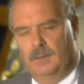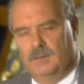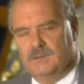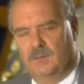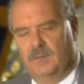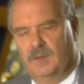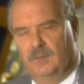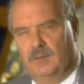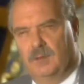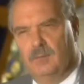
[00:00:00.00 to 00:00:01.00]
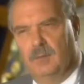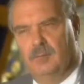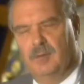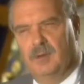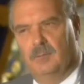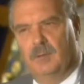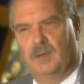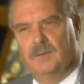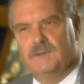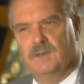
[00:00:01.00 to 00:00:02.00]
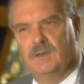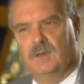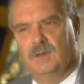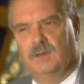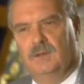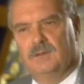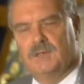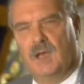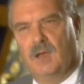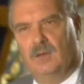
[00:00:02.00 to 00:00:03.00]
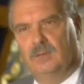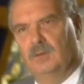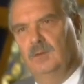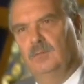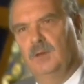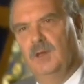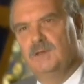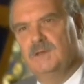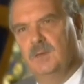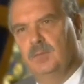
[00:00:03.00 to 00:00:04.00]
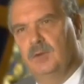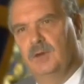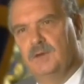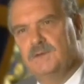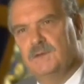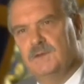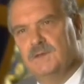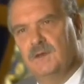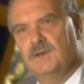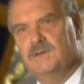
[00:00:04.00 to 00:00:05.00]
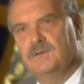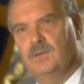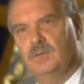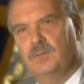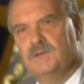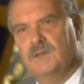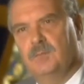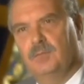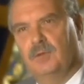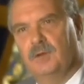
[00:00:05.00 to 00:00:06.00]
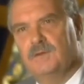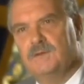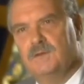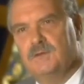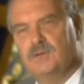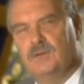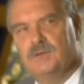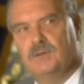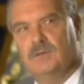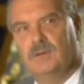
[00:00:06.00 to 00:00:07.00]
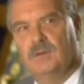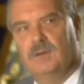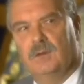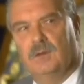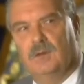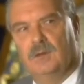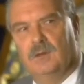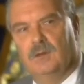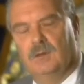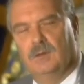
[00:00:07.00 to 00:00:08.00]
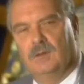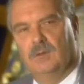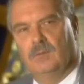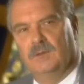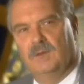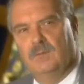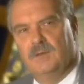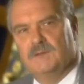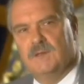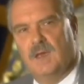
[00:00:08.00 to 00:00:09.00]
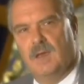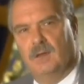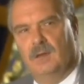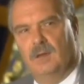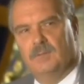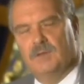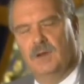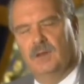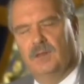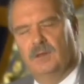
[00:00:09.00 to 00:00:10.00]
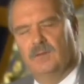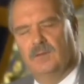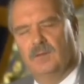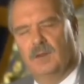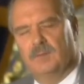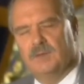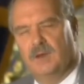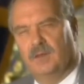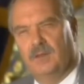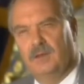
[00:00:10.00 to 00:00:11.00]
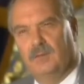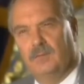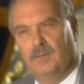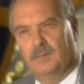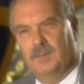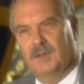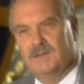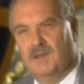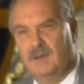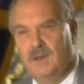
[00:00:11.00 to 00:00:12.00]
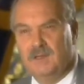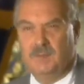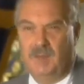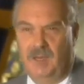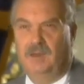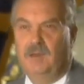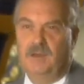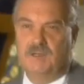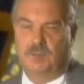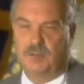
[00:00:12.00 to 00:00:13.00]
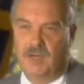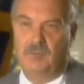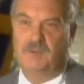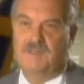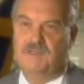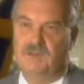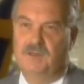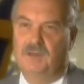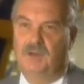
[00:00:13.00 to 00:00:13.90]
So I'm thinking, like, when I was a child and we said prayers in Sunday school and we said prayers in church, and what did we say? And I'm trying to think of it because to me, to pray was to